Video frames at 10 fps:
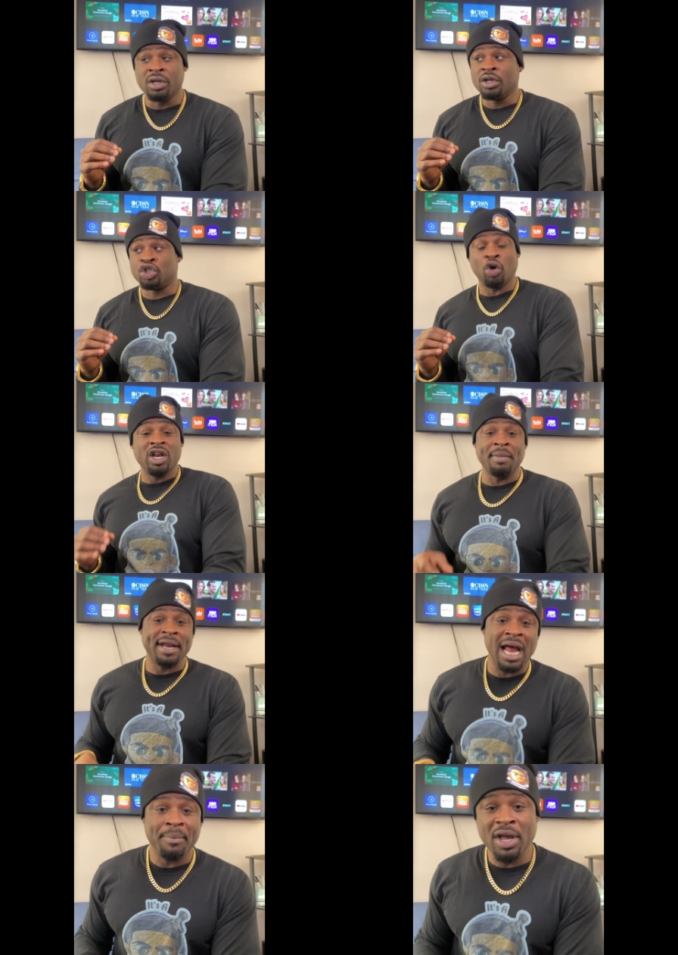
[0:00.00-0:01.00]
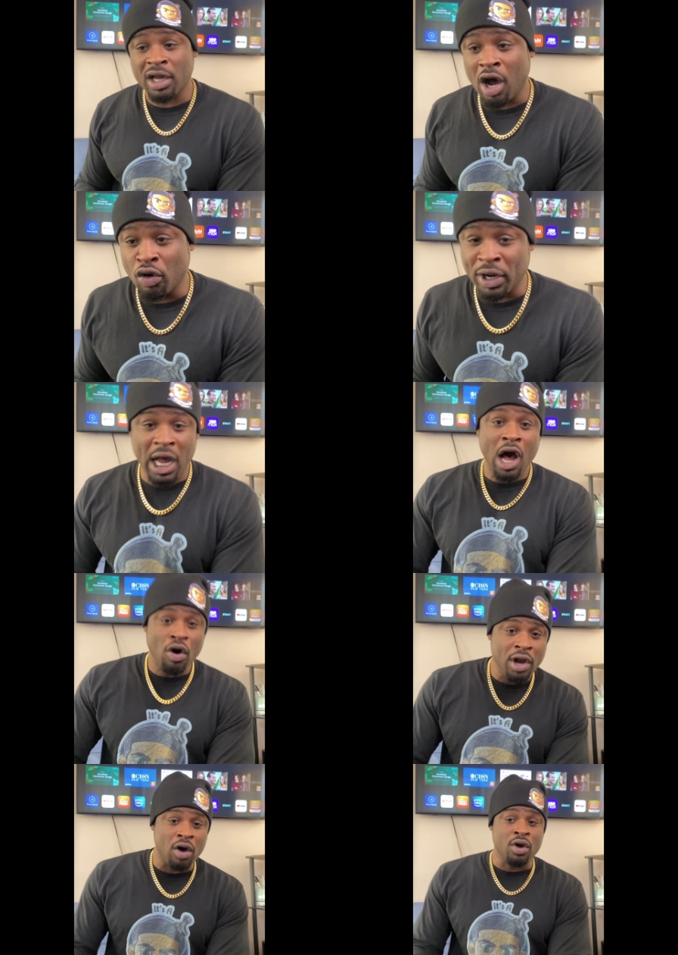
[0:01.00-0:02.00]
shorty may not be a gold digger. I
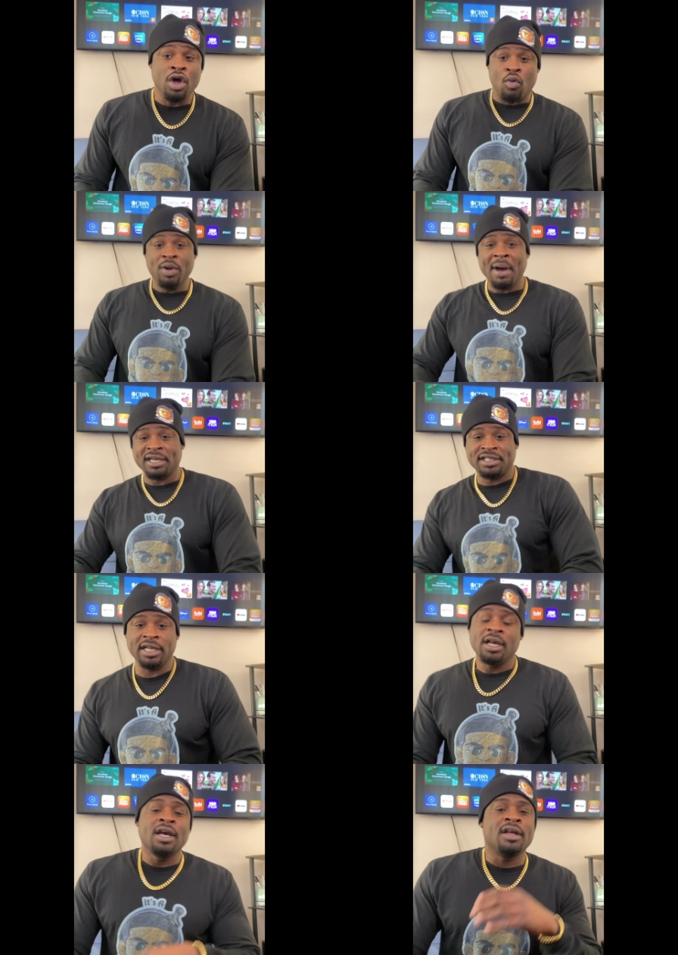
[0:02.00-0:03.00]
don't know. We about to see.